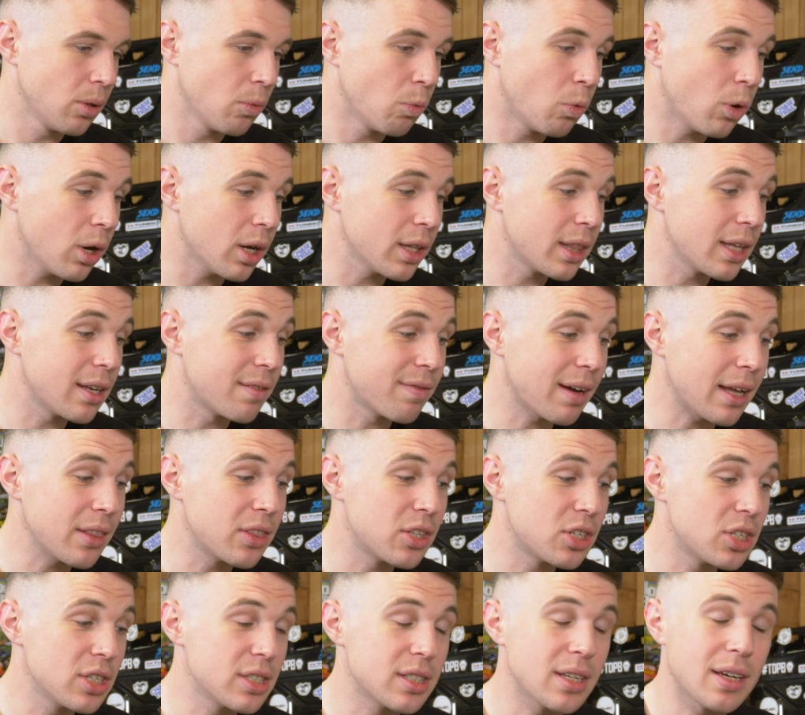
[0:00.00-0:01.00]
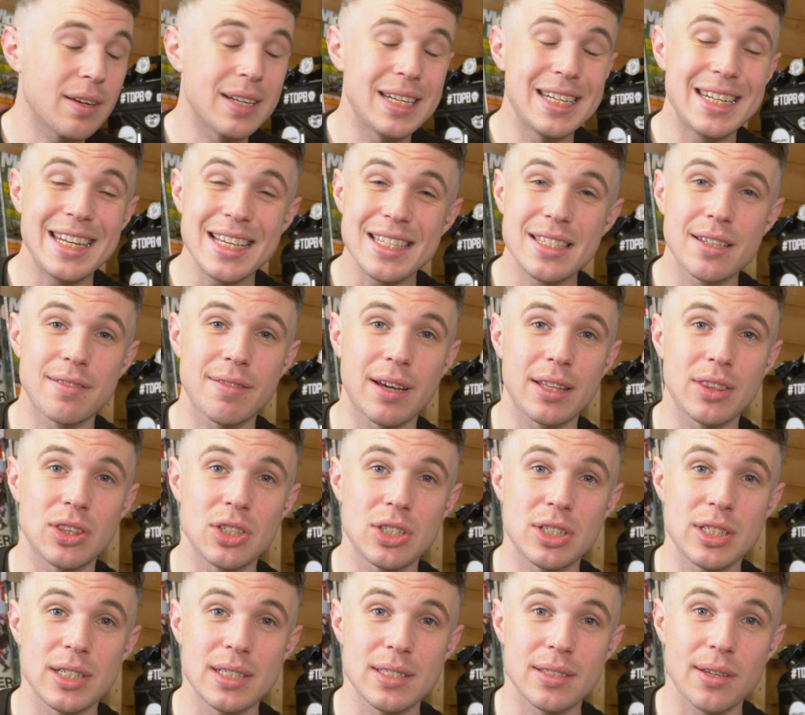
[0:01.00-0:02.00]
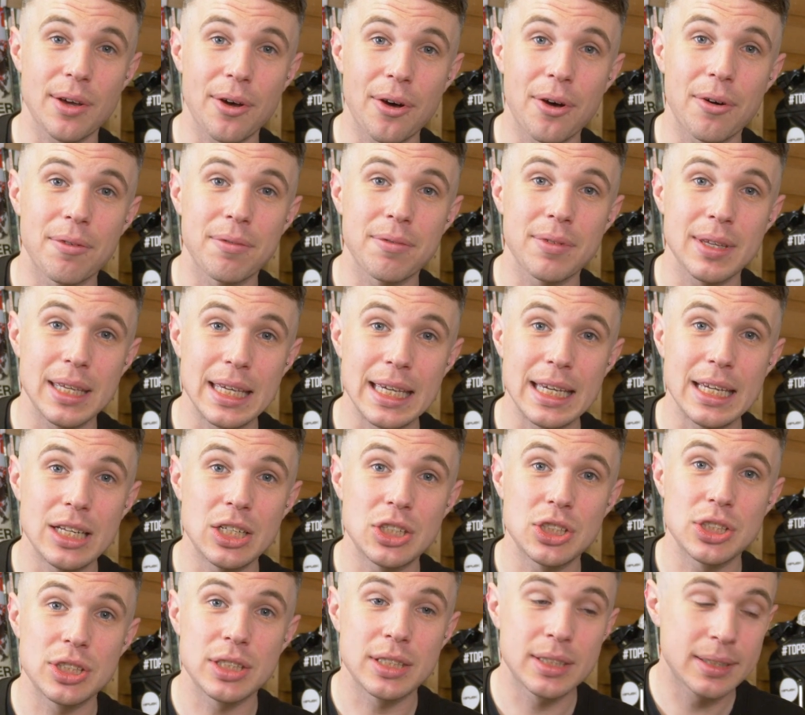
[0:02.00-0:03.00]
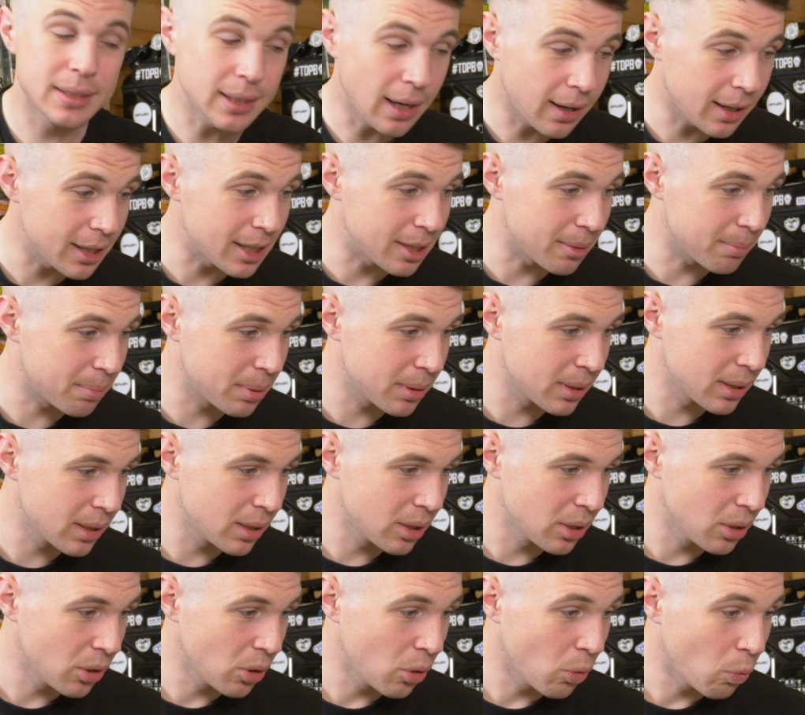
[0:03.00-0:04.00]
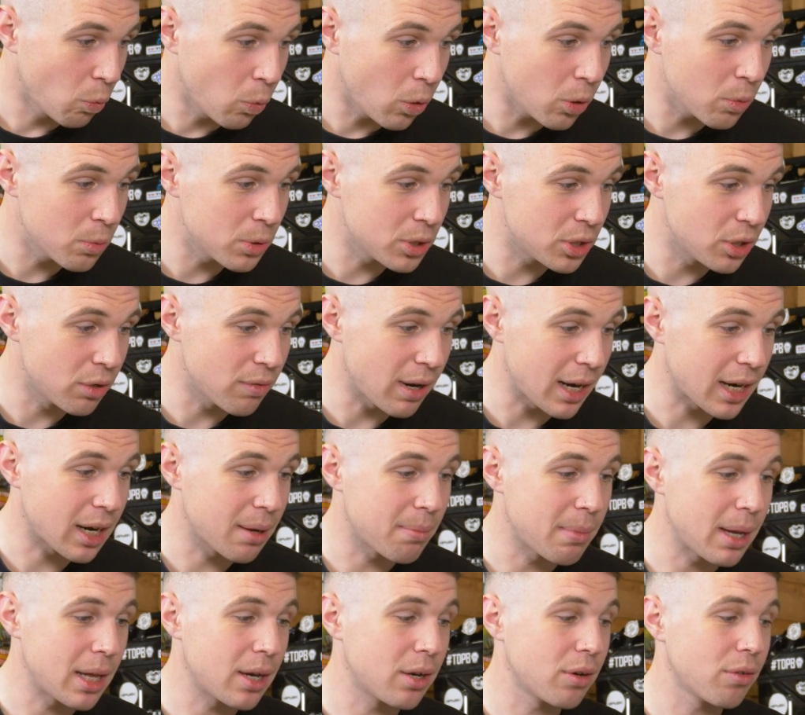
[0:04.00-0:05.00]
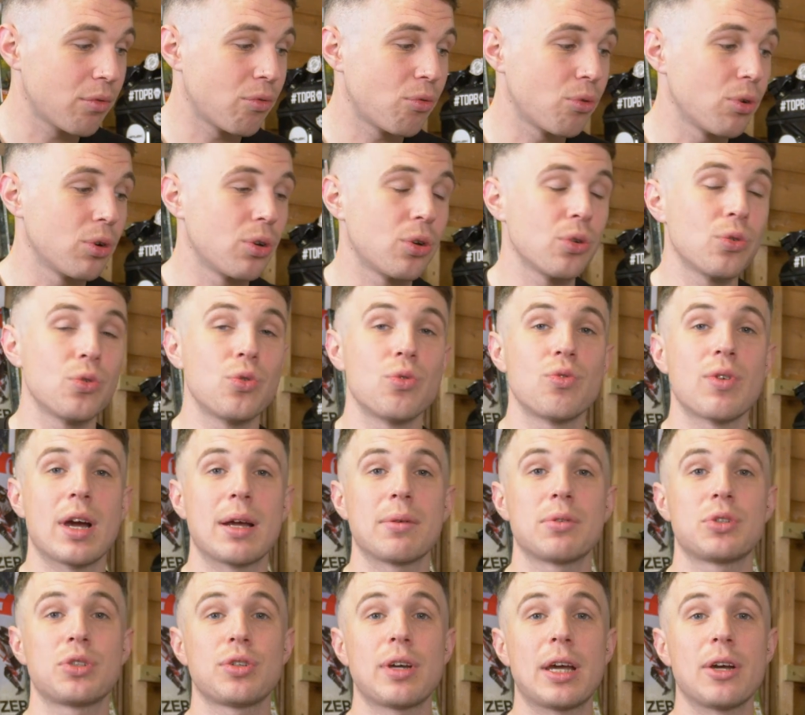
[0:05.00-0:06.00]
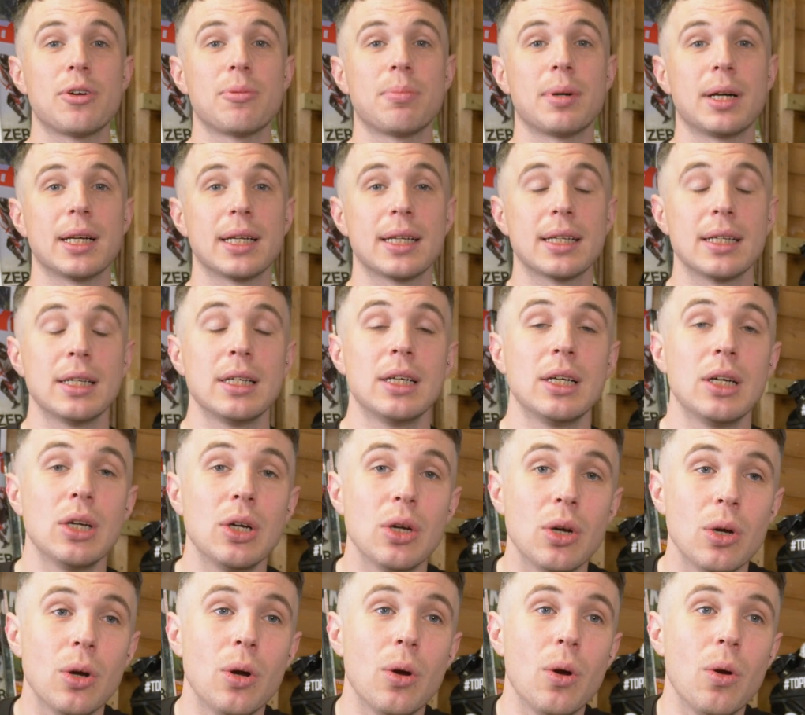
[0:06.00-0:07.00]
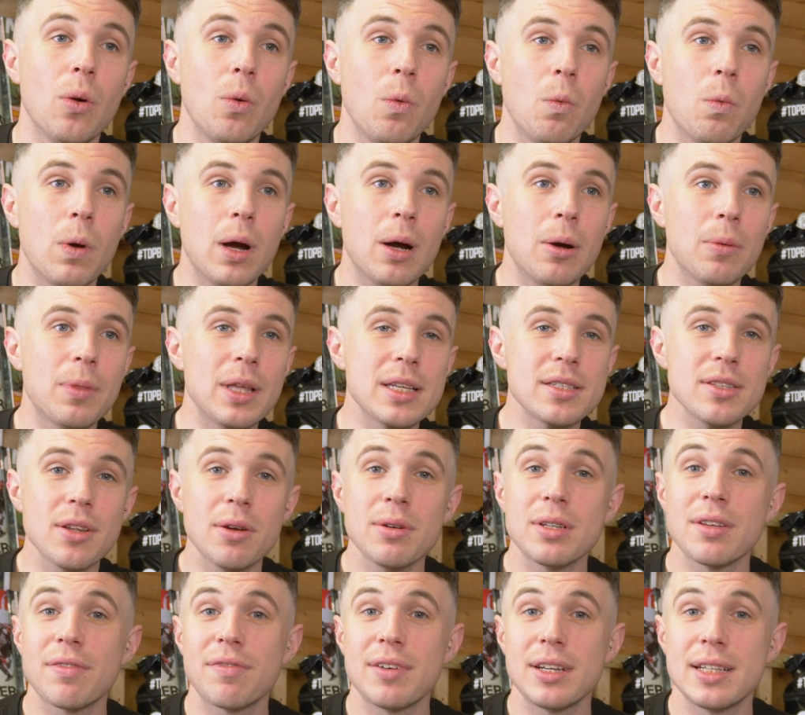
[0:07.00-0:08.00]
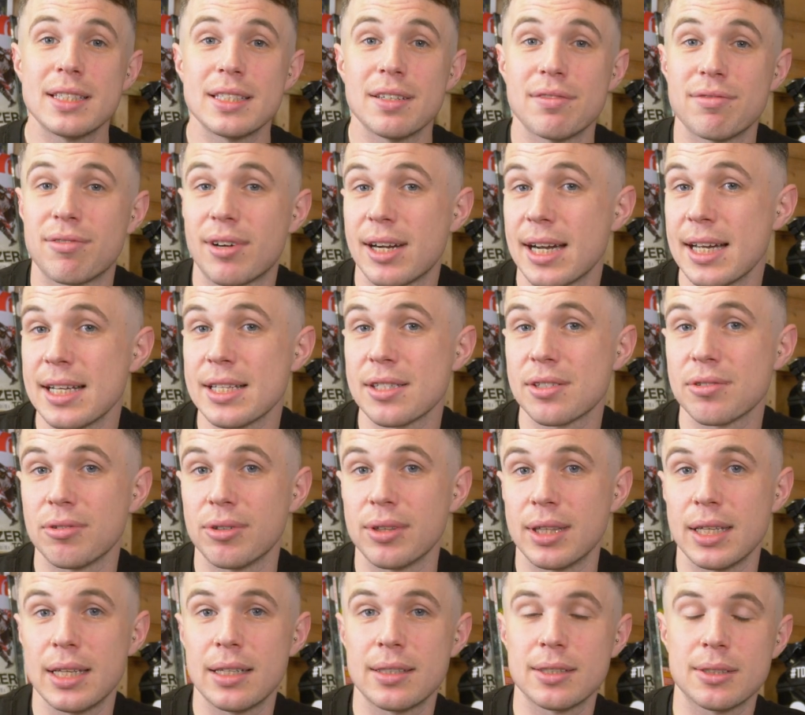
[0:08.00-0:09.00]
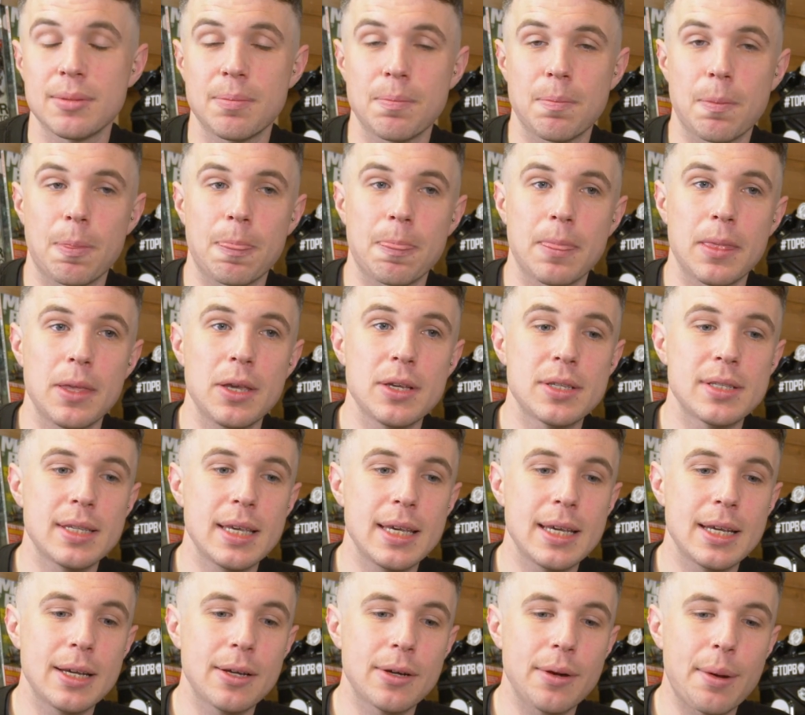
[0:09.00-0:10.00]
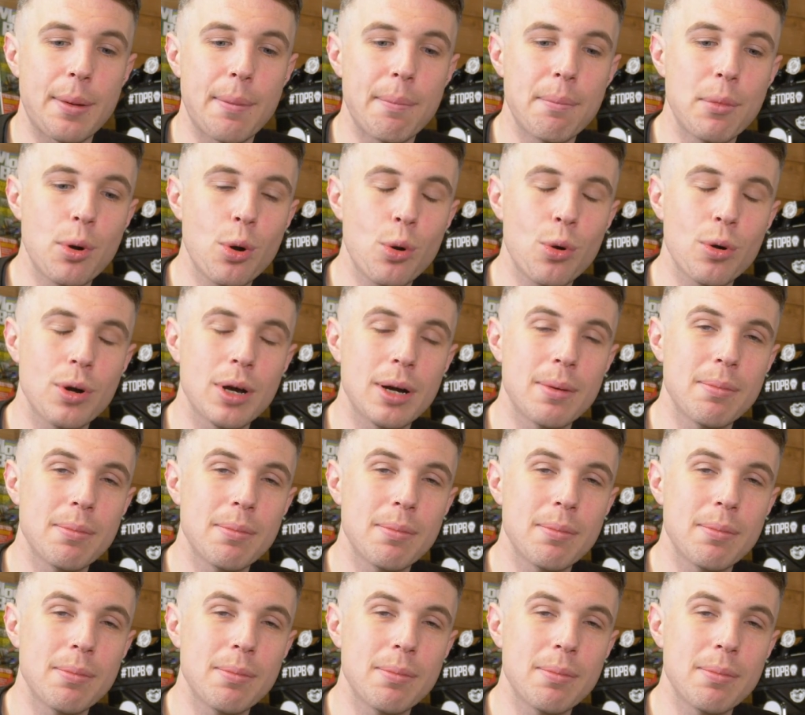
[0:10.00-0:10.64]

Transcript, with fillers: What are the advantages and disadvantages of each type? What would you recommend for an all-round trail bike?" Well, there's no definitive right answer on this. You're seeing more